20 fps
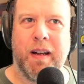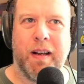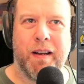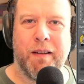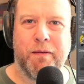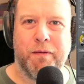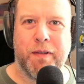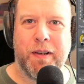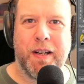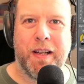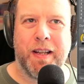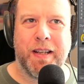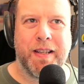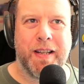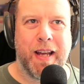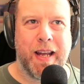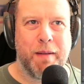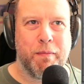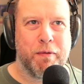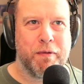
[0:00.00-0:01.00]
It really
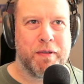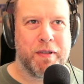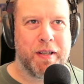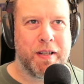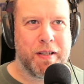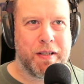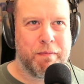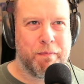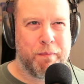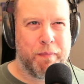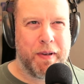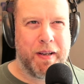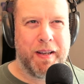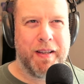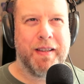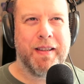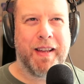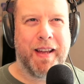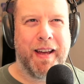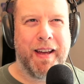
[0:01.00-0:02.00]
enables it to
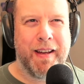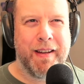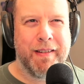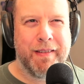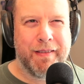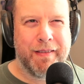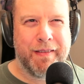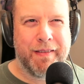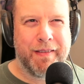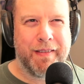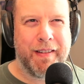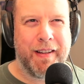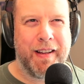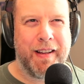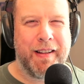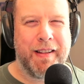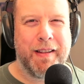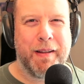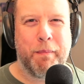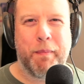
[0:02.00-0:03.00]
be there
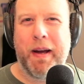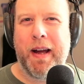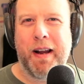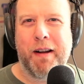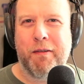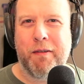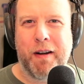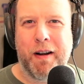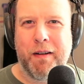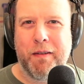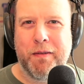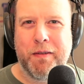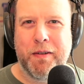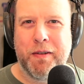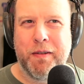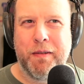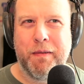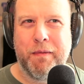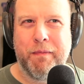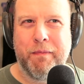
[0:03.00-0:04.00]
in the
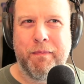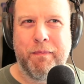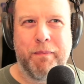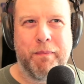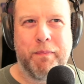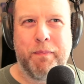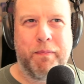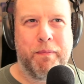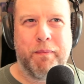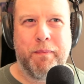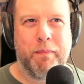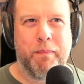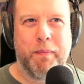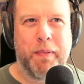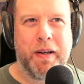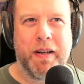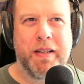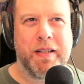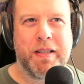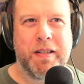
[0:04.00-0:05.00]
background,
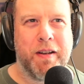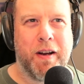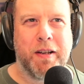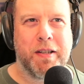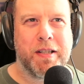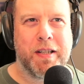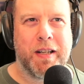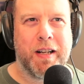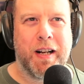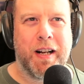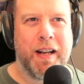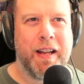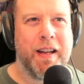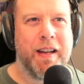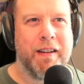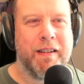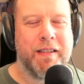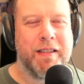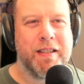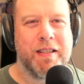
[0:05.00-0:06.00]
but it's nice and
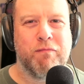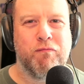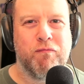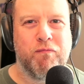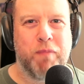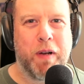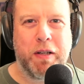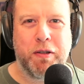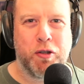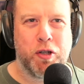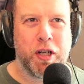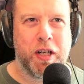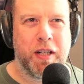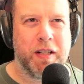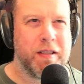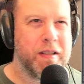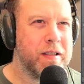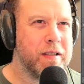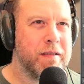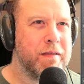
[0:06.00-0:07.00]
clear and it's
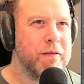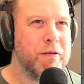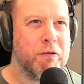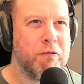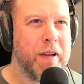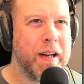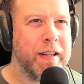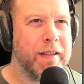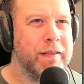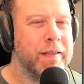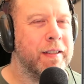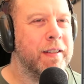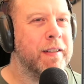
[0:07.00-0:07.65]
punchy and it's great.